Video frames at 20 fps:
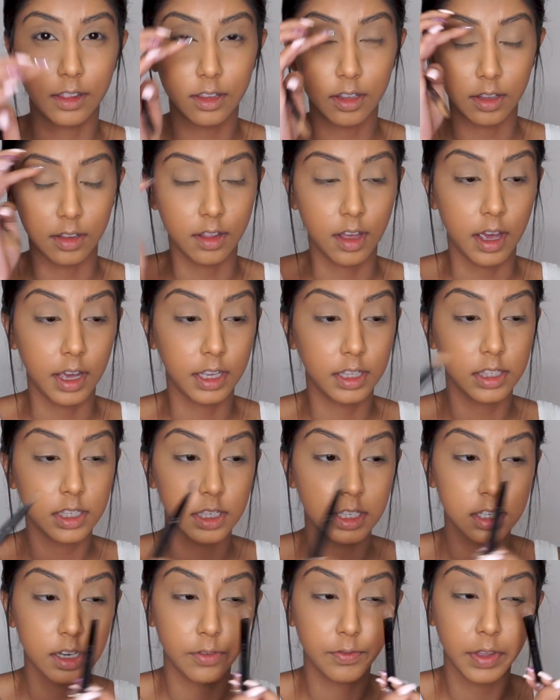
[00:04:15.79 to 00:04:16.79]
the lines
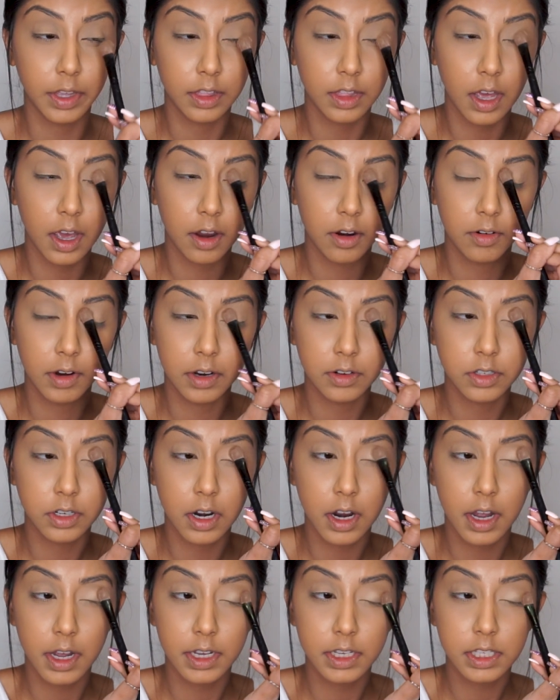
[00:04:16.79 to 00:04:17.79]
and stuff like that around your
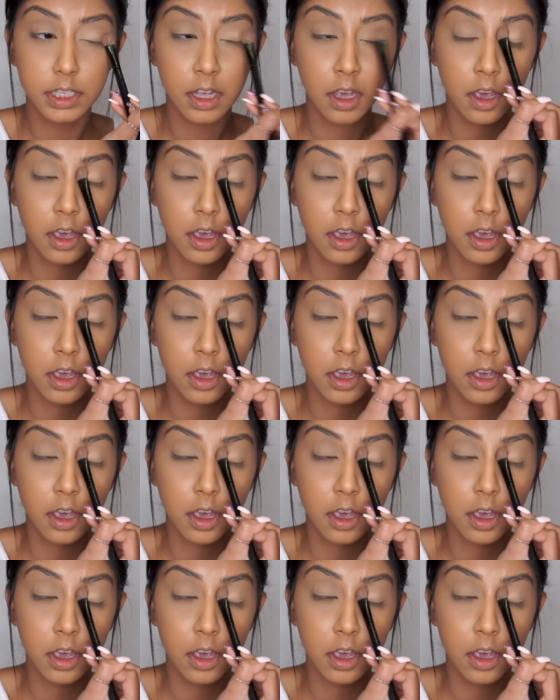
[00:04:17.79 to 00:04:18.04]
eyes.